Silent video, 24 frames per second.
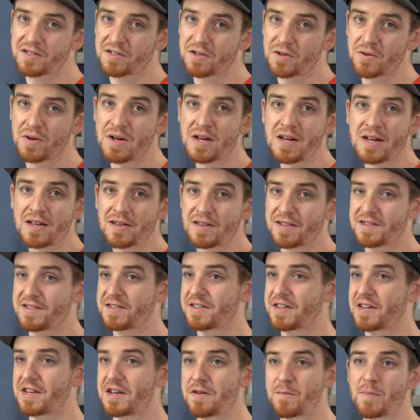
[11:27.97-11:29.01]
So this is
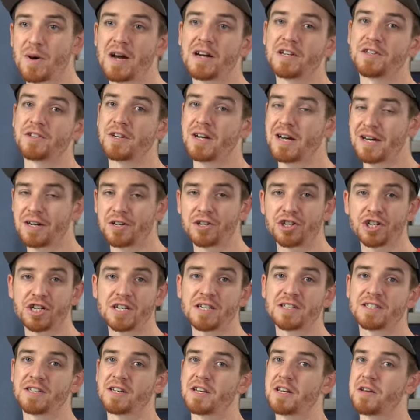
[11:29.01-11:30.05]
gonna impact your energy,
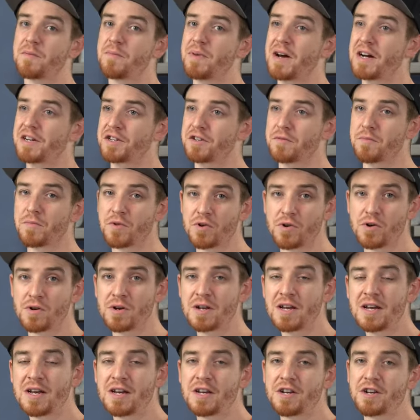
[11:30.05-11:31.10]
it's gonna impact your
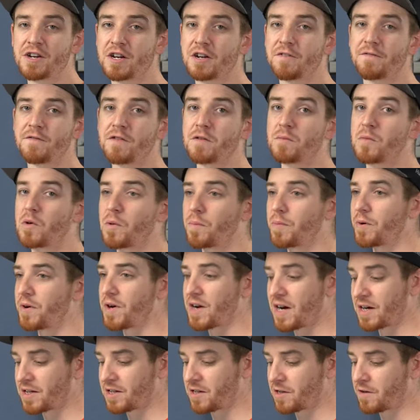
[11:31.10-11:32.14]
mood, you're gonna feel more
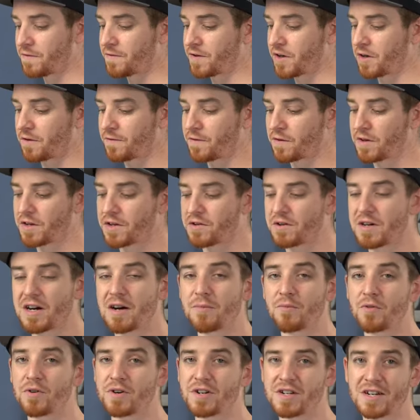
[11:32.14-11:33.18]
productive, you're gonna feel like you
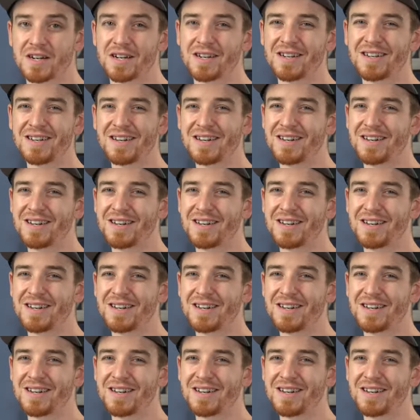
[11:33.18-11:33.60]
got more done.